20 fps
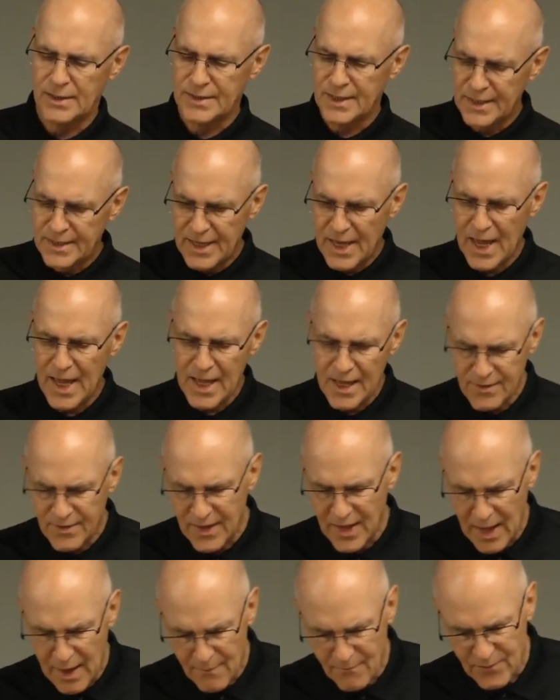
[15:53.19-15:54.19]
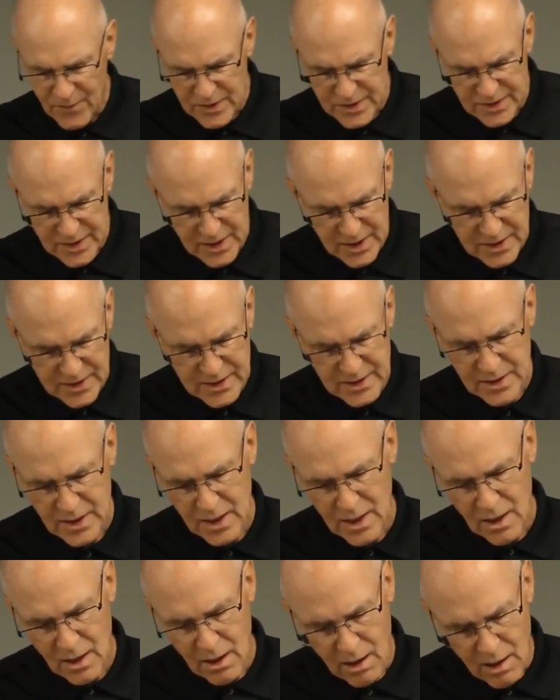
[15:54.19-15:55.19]
Today, the emphasis
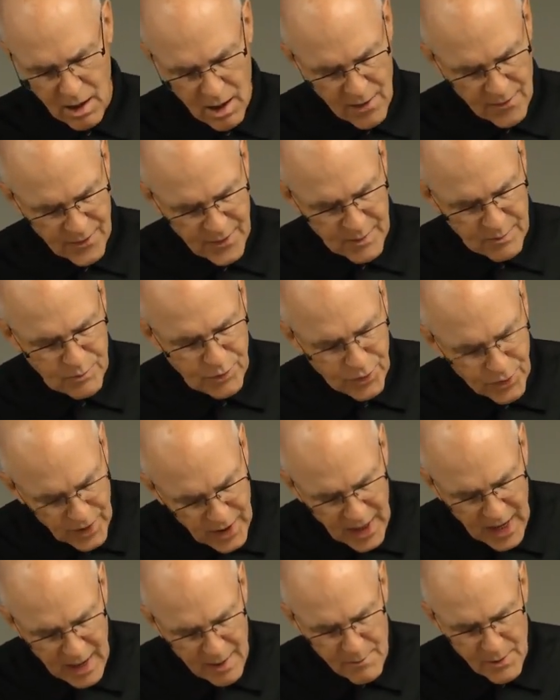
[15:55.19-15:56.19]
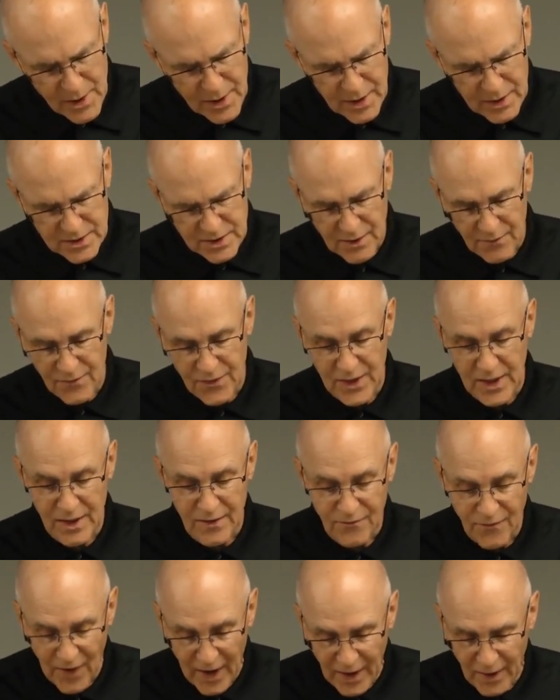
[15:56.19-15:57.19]
on the preeminence of the
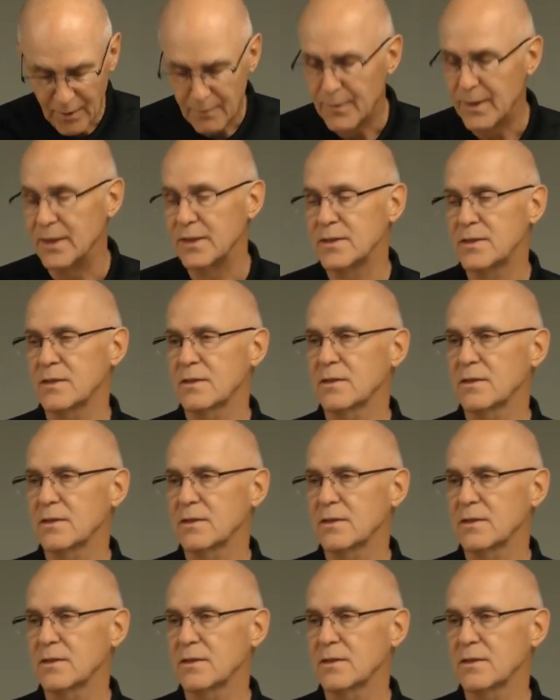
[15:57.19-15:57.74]
environment.